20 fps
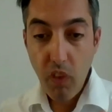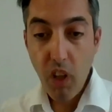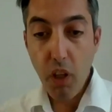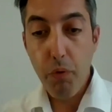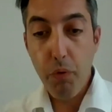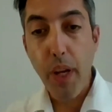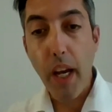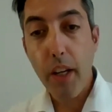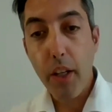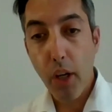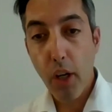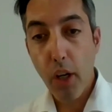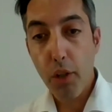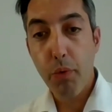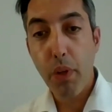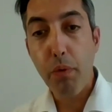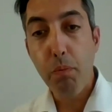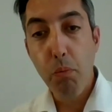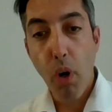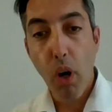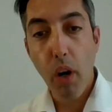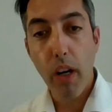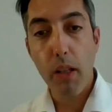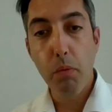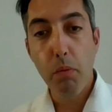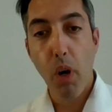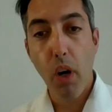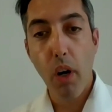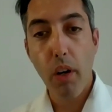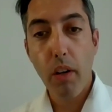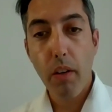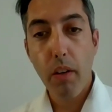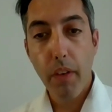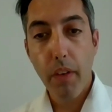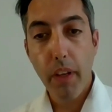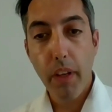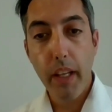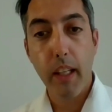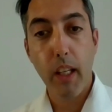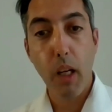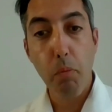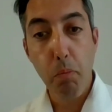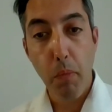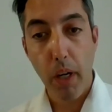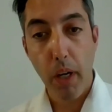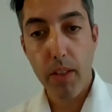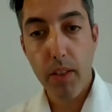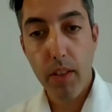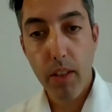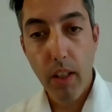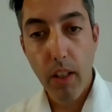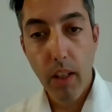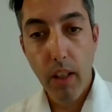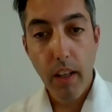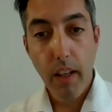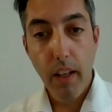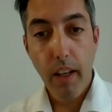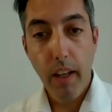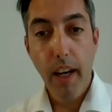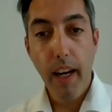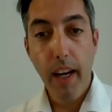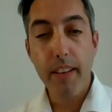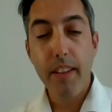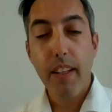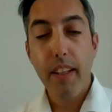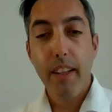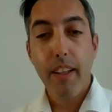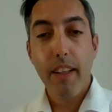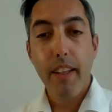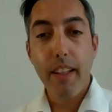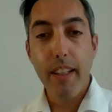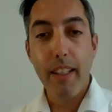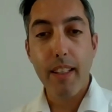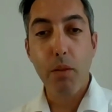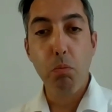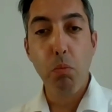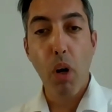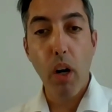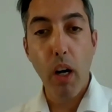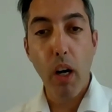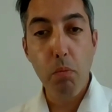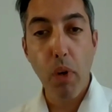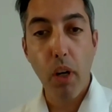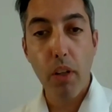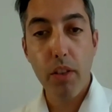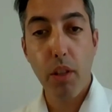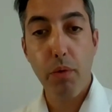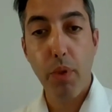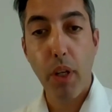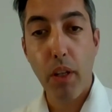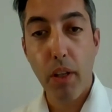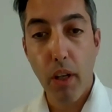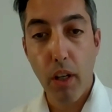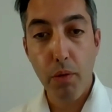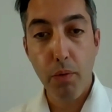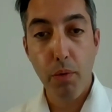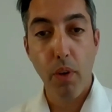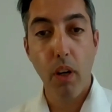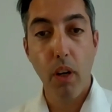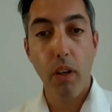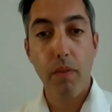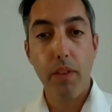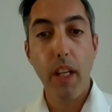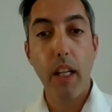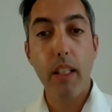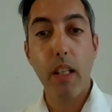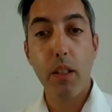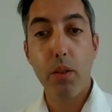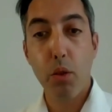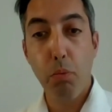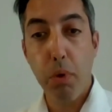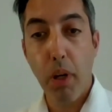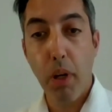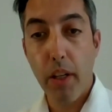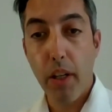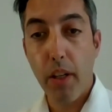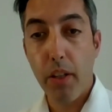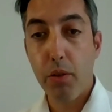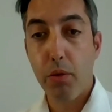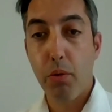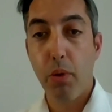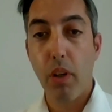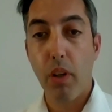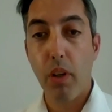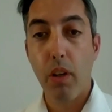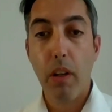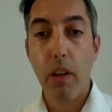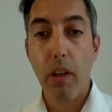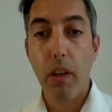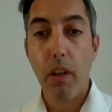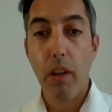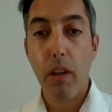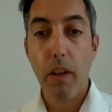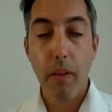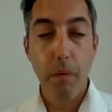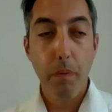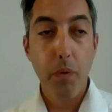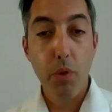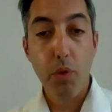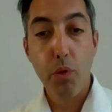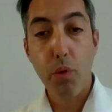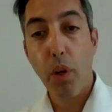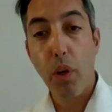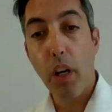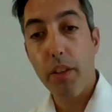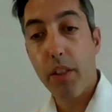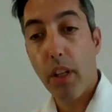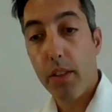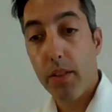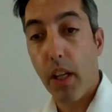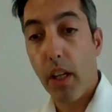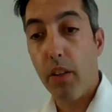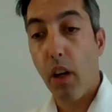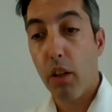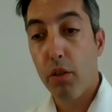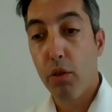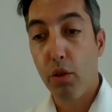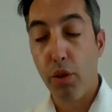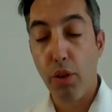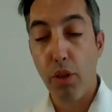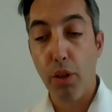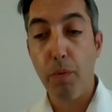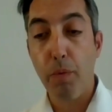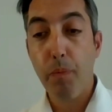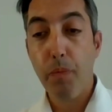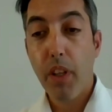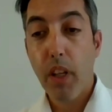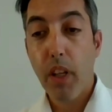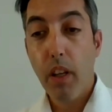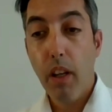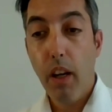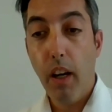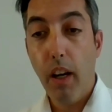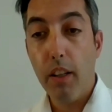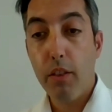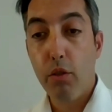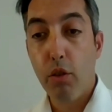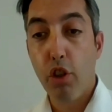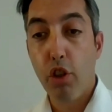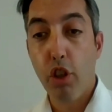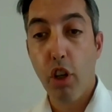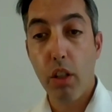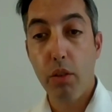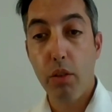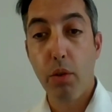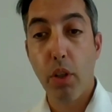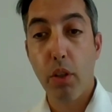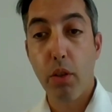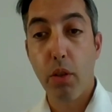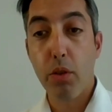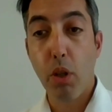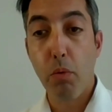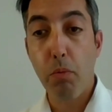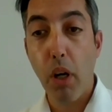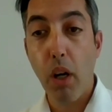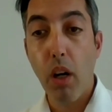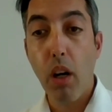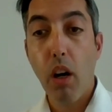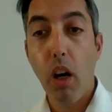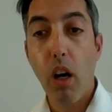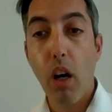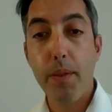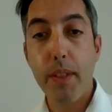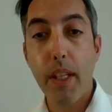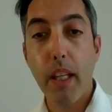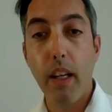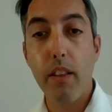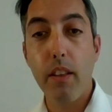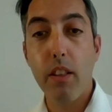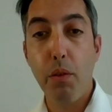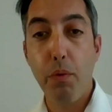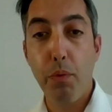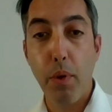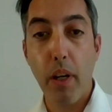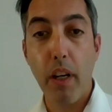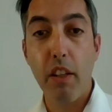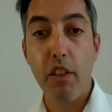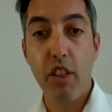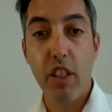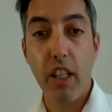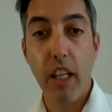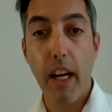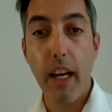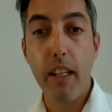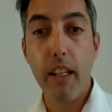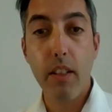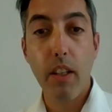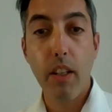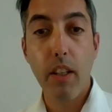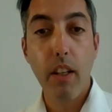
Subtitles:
vehicles with more and more equipments, and it's more and more difficult for data suppliers to understand or to show to the customer how they can differentiate